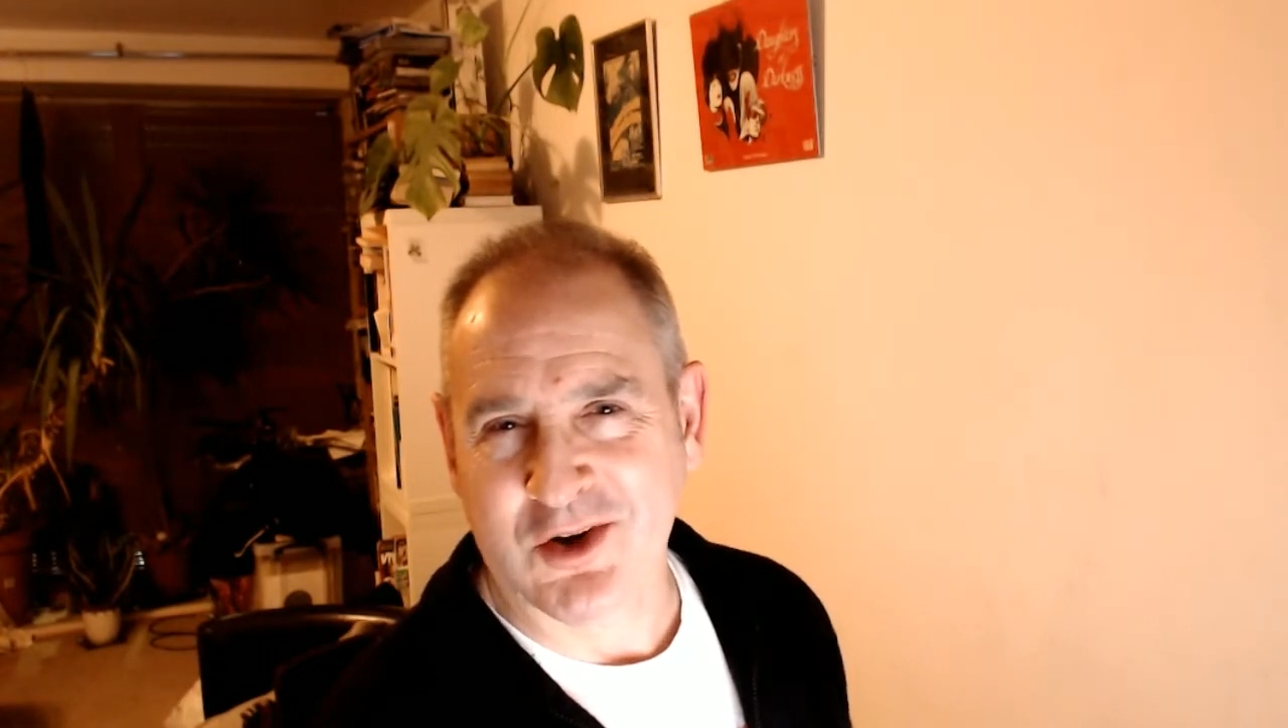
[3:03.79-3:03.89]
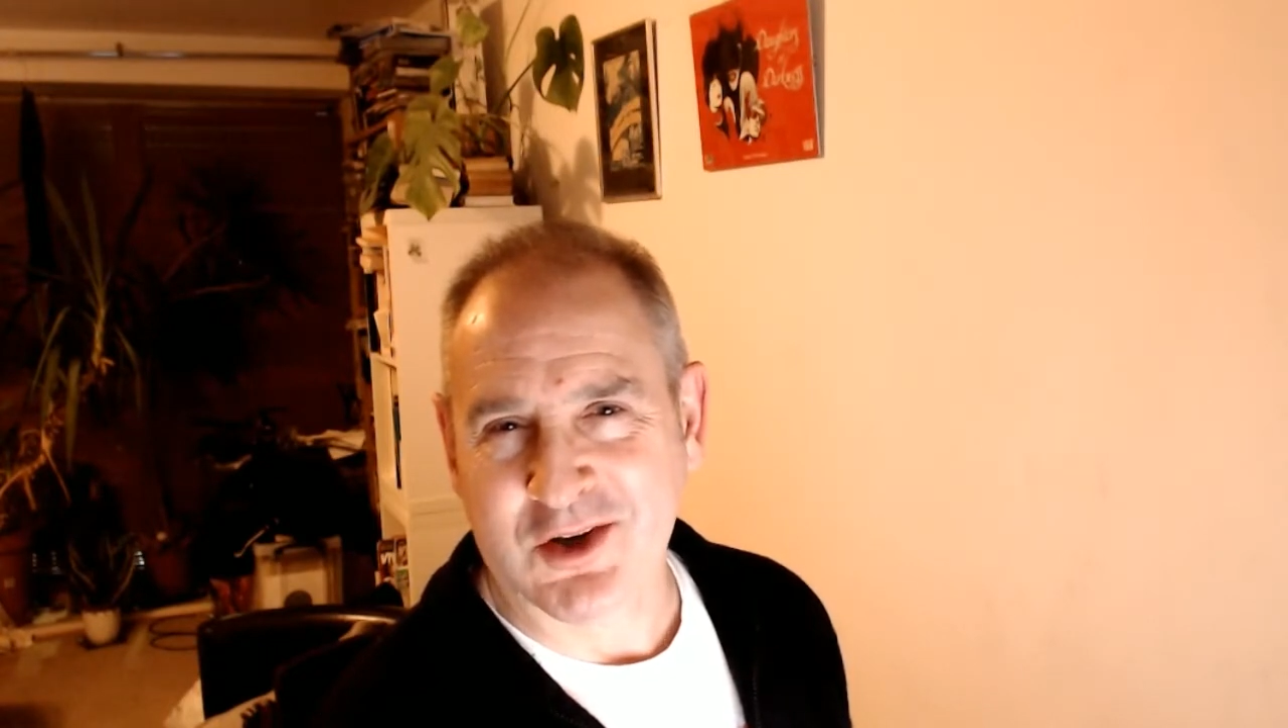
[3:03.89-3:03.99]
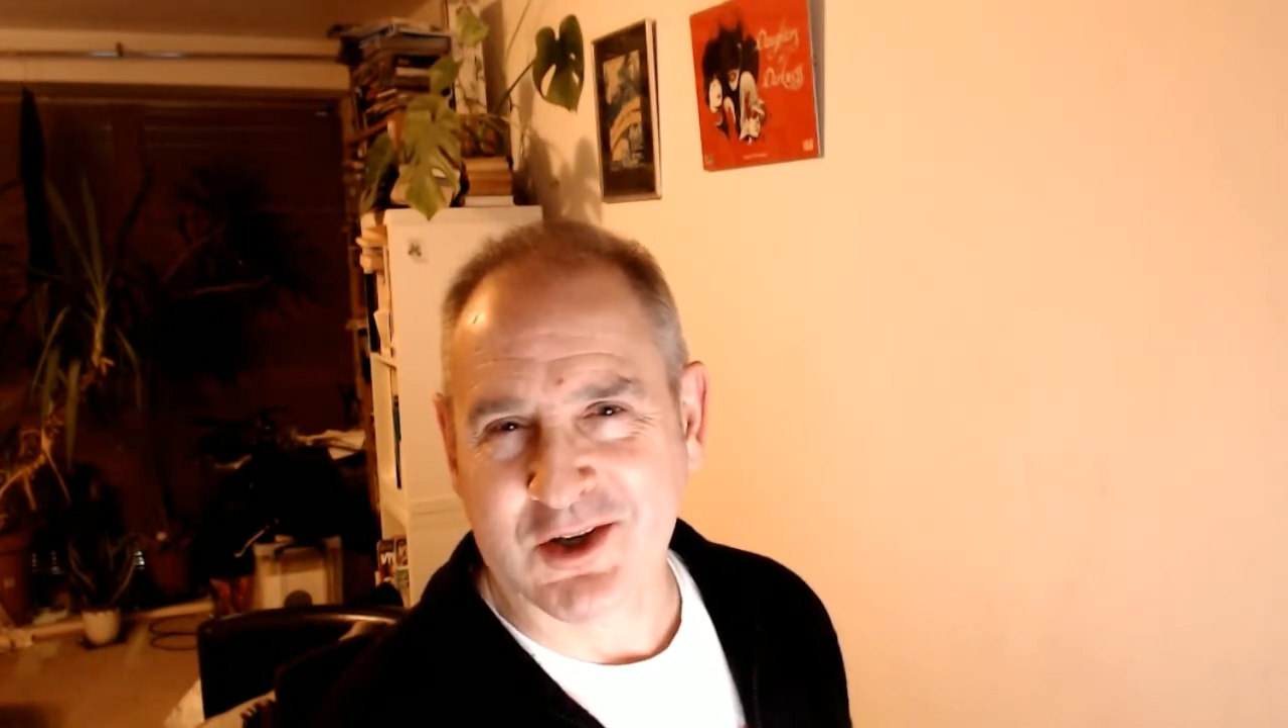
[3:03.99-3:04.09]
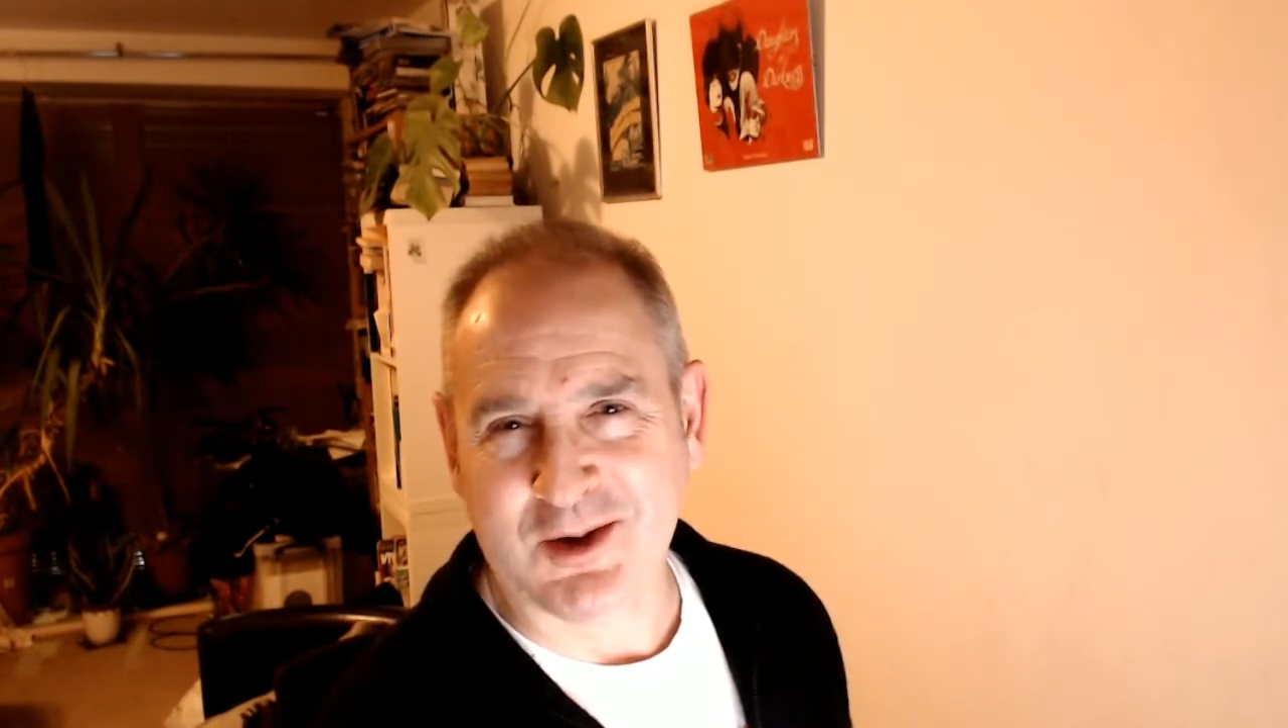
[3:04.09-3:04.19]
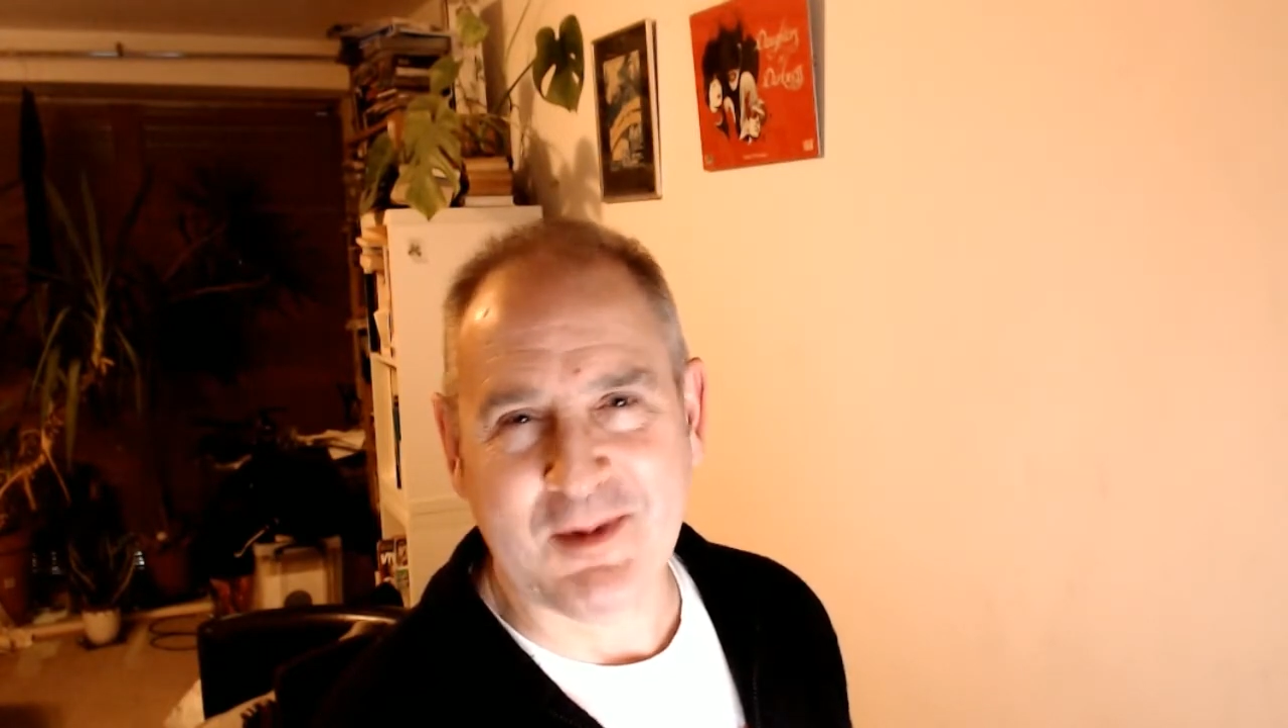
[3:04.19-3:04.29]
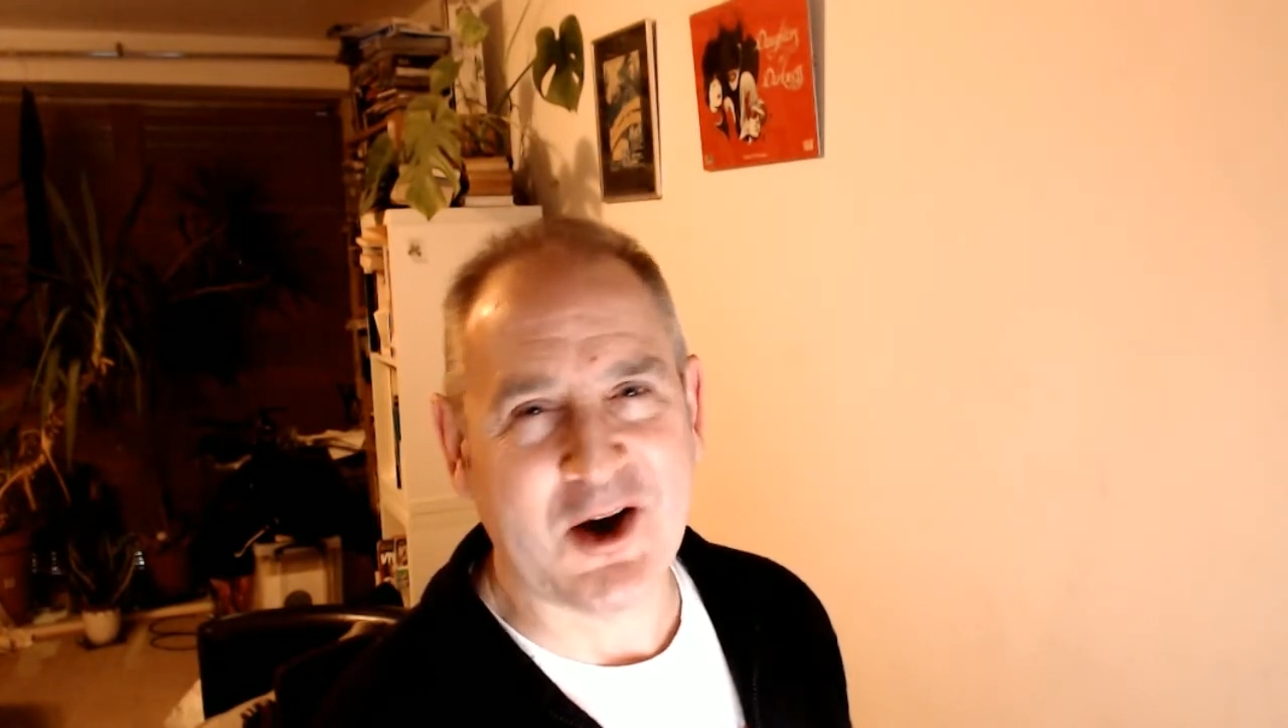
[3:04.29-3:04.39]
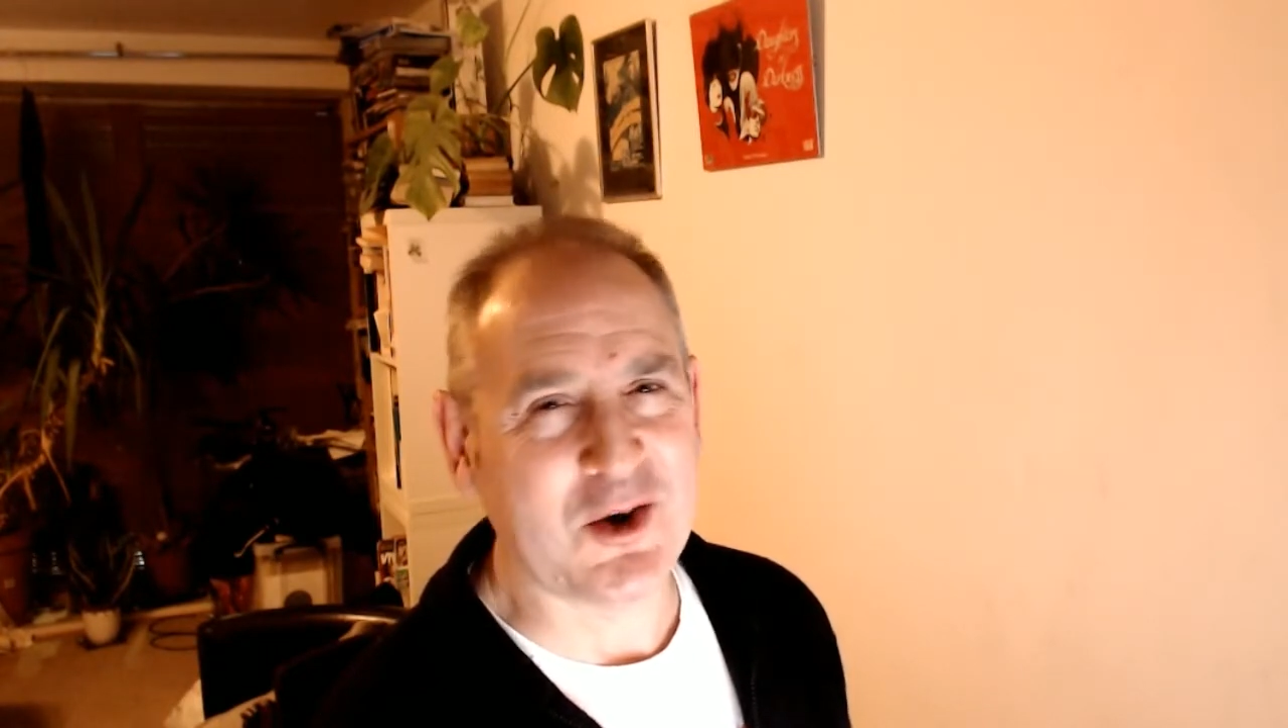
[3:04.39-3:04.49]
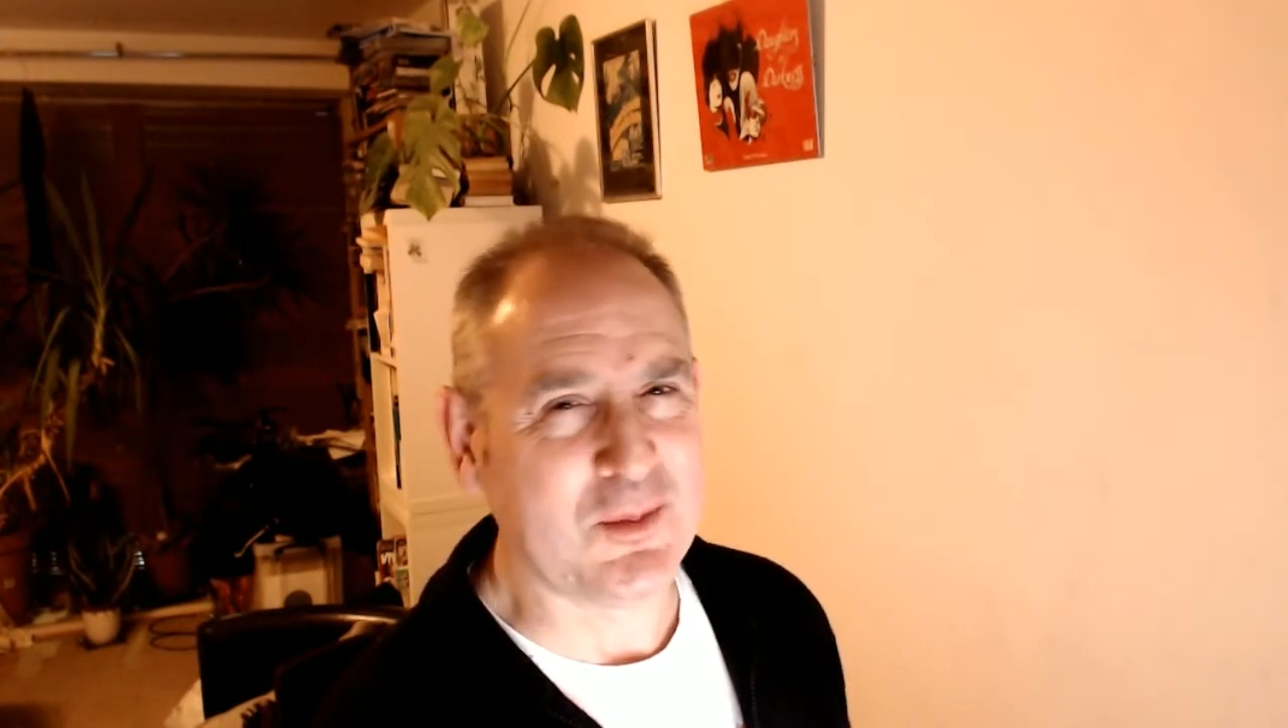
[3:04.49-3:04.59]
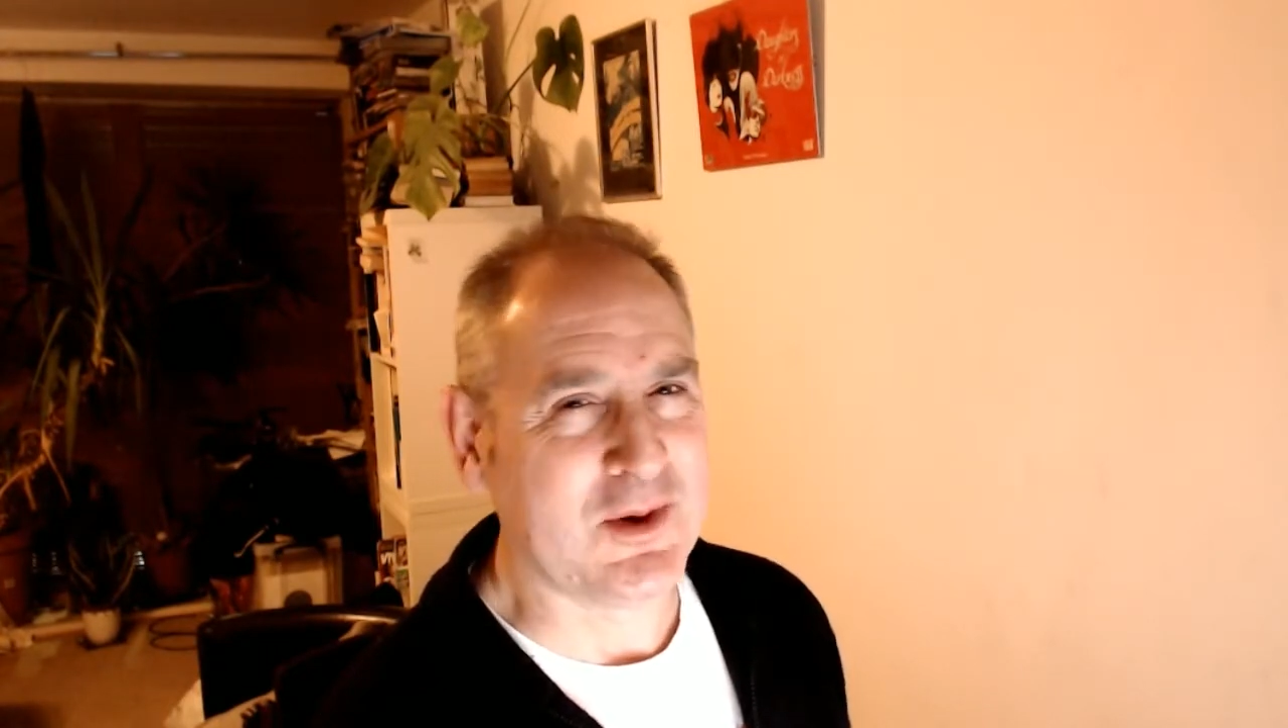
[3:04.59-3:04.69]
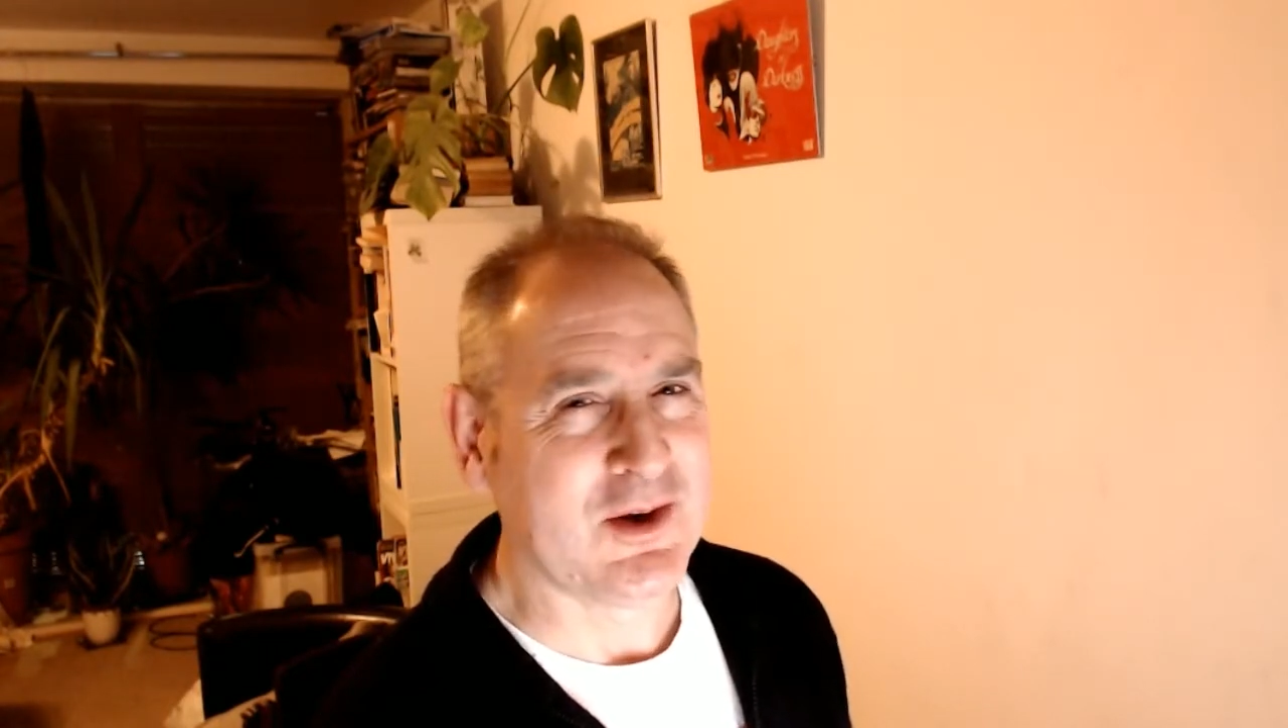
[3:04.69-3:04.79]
come home